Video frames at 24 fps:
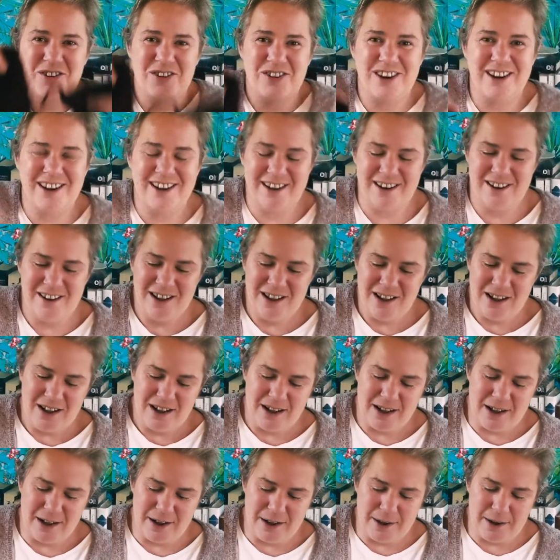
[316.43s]
Right?
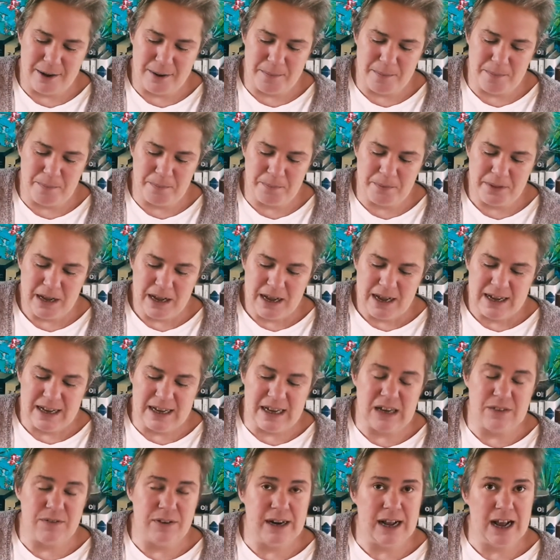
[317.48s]

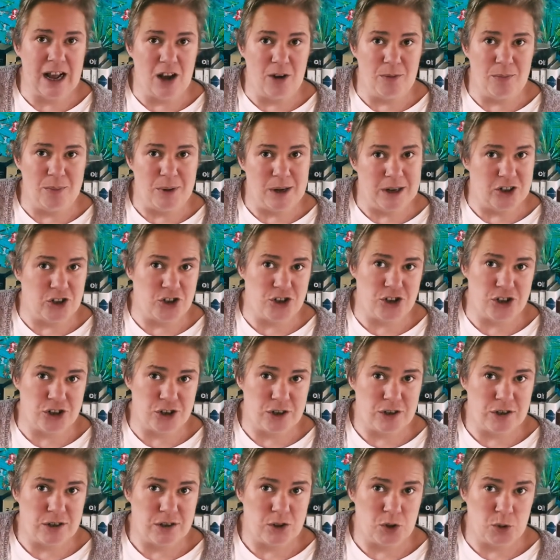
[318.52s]
Given how much
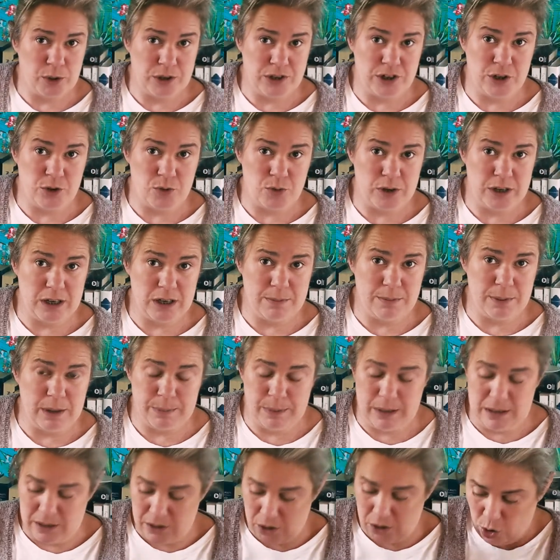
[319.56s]
twisted rib, I
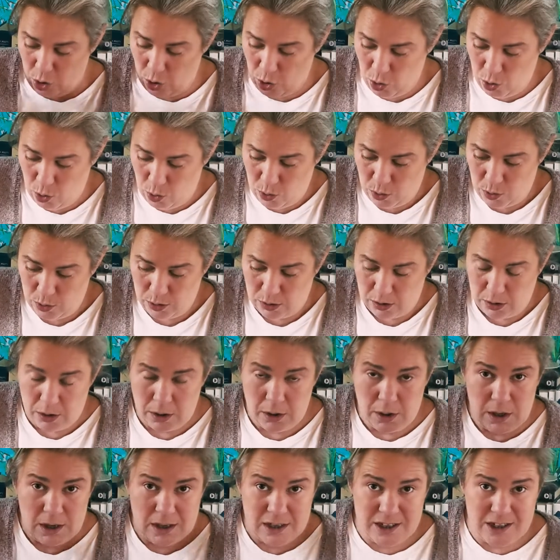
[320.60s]
mean, the whole
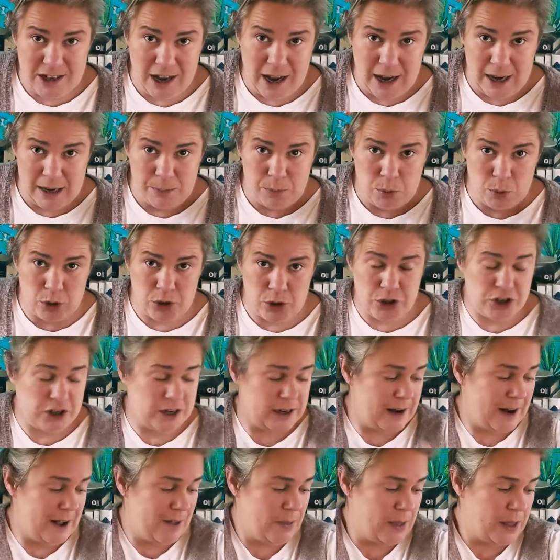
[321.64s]
side
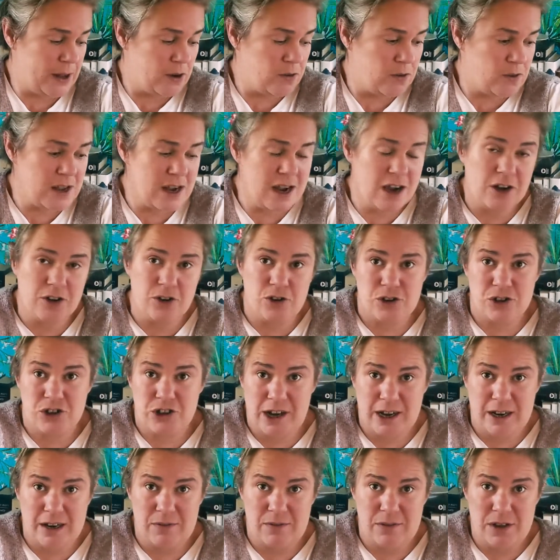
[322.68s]
portion and then the
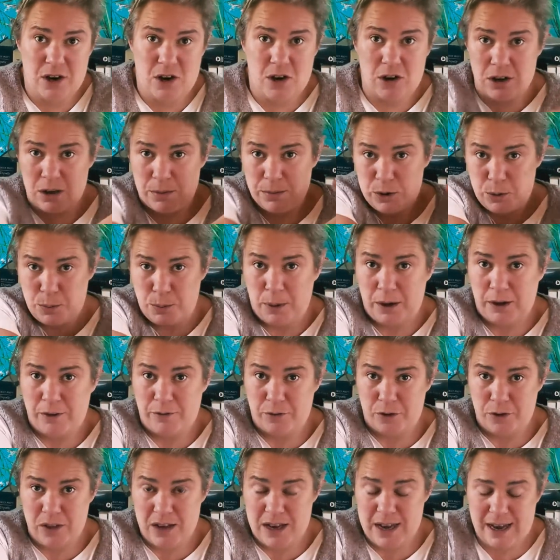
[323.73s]
underside of the arms, but
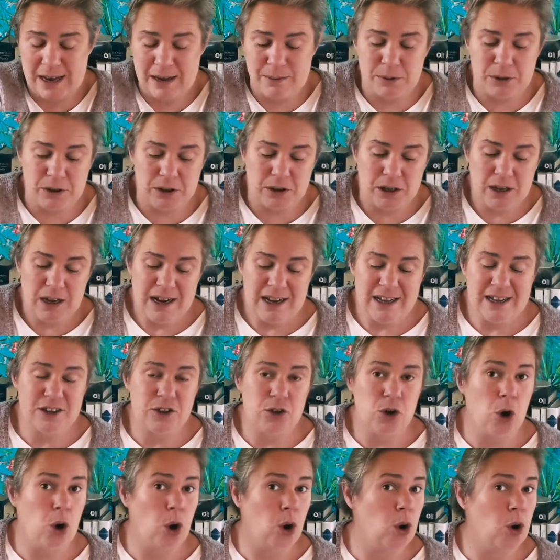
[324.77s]
for the cable, is
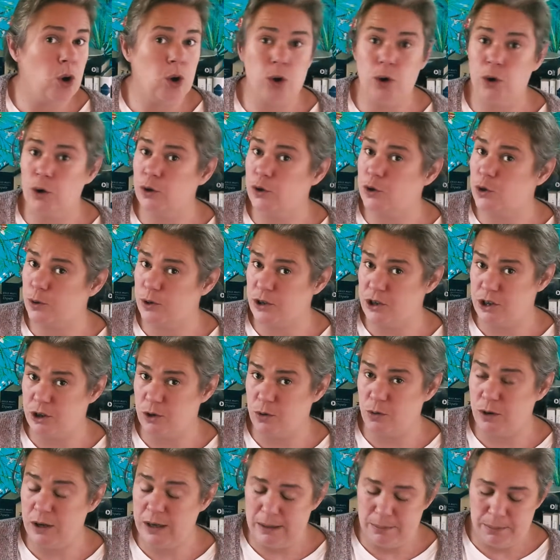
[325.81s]
all twisted
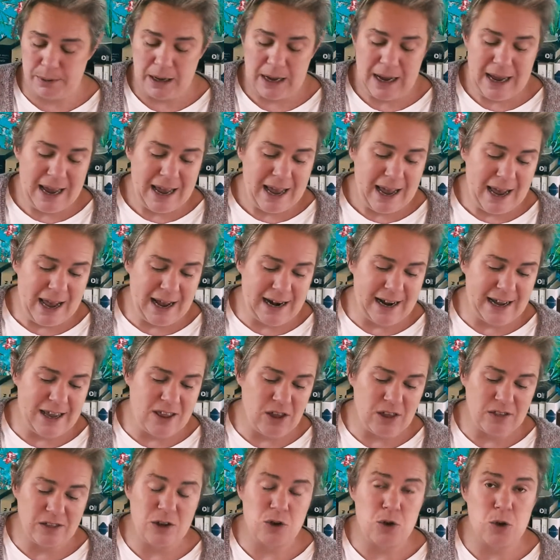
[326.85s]
rib. And I
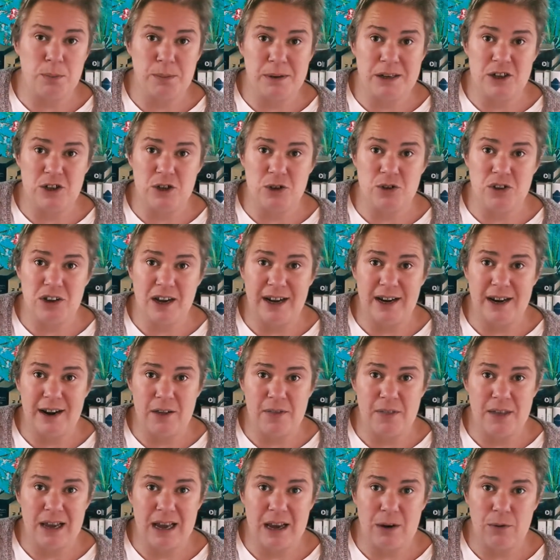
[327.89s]
think this would be too tight. I
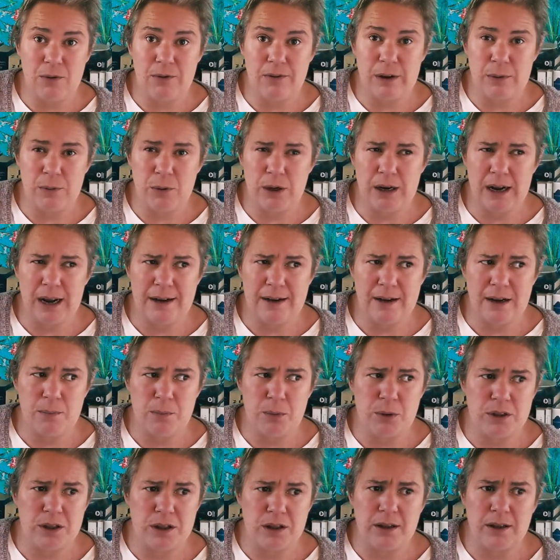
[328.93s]
think it would end up
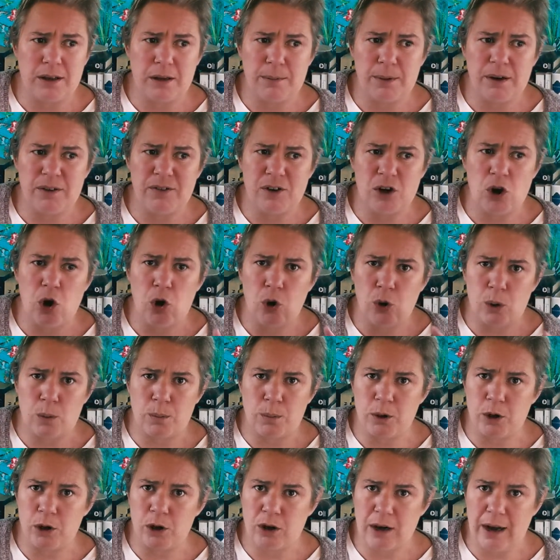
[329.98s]
with a little bit of an
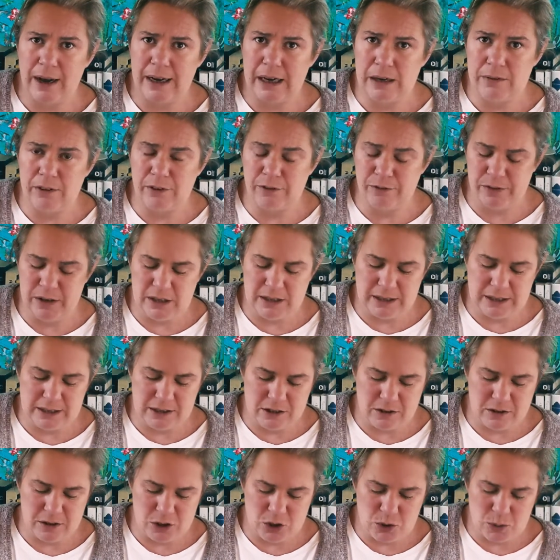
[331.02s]
armor kind of a feeling
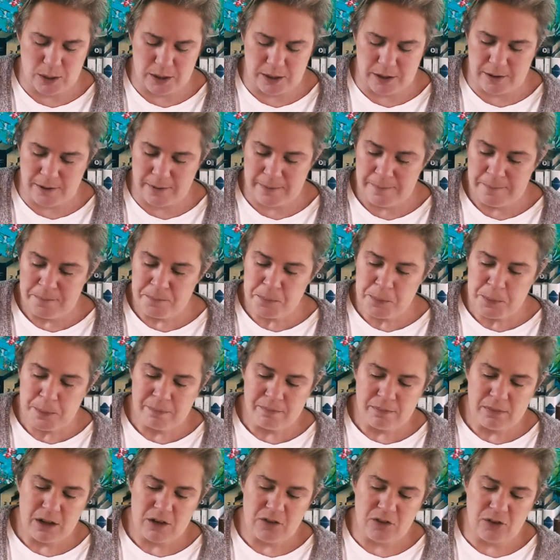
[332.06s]
to the sweater.
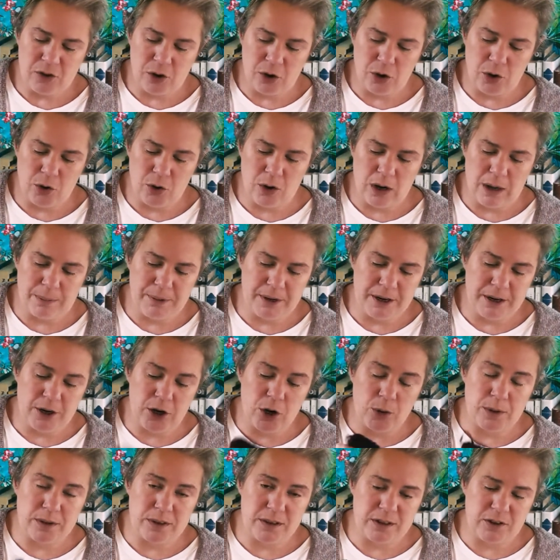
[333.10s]
So I'm going to
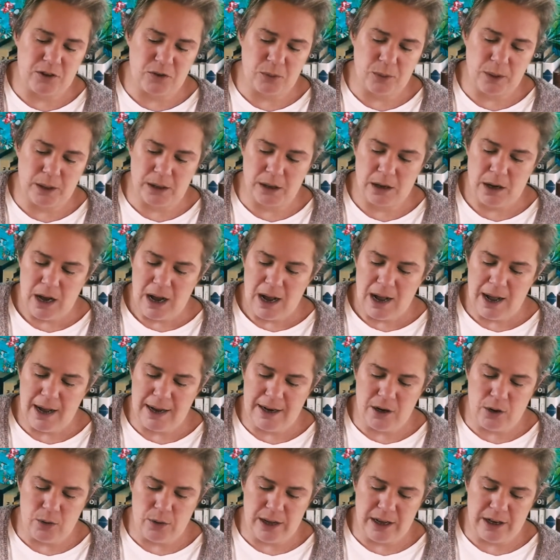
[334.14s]
go with this one.
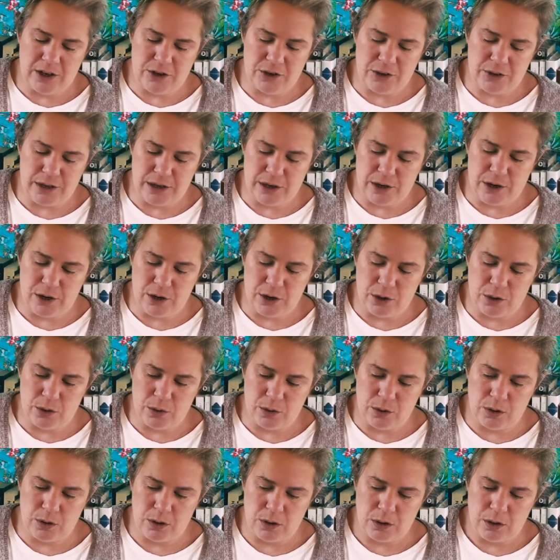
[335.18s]
I don't actually
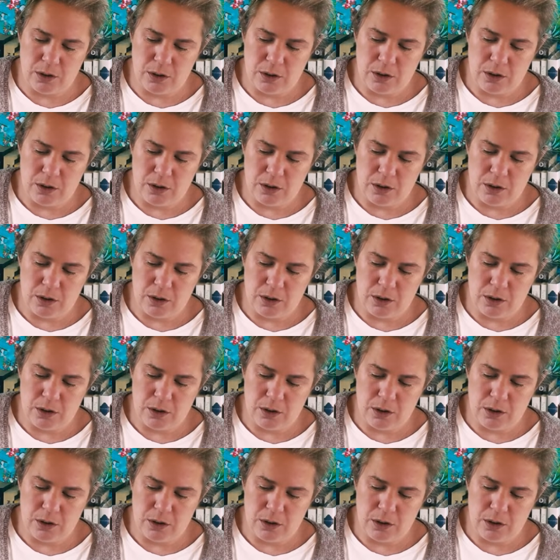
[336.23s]
know.